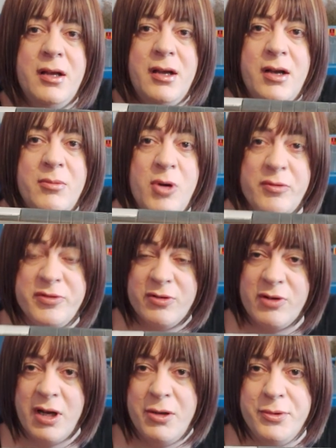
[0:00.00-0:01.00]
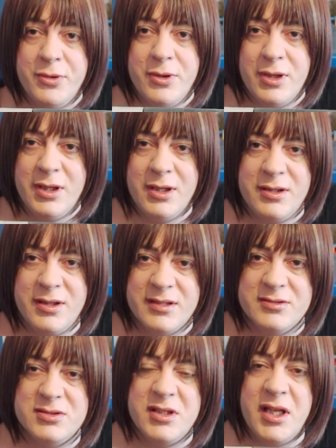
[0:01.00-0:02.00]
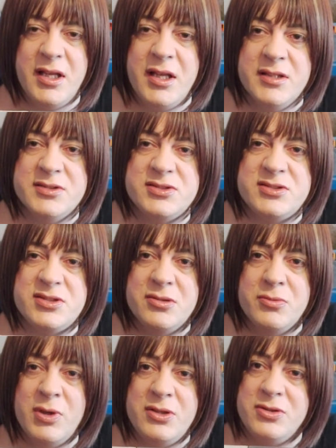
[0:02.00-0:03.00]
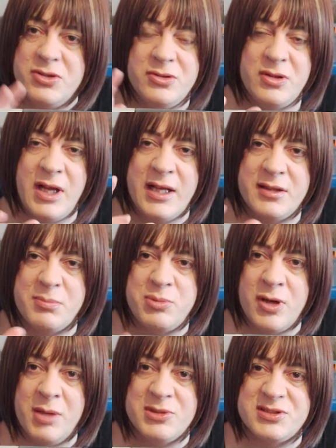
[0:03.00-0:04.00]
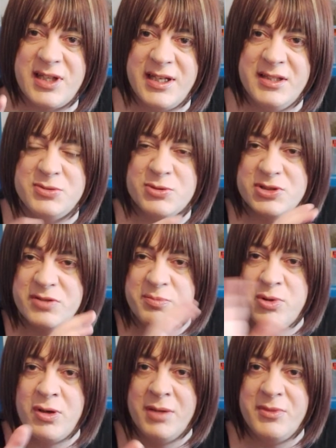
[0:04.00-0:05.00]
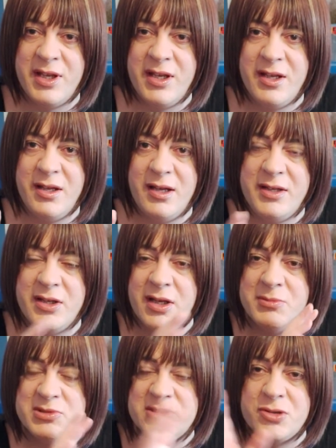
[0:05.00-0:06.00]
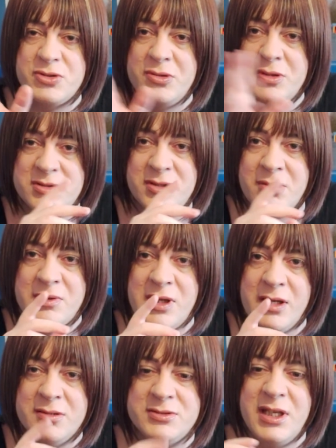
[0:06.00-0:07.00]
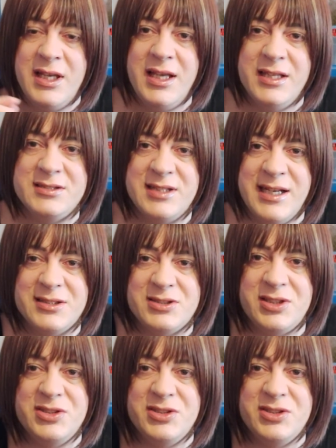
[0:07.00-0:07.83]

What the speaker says: of your own, then is to, when you do at the primer stage, once you've primed it and you come to start doing the top coat, is to actually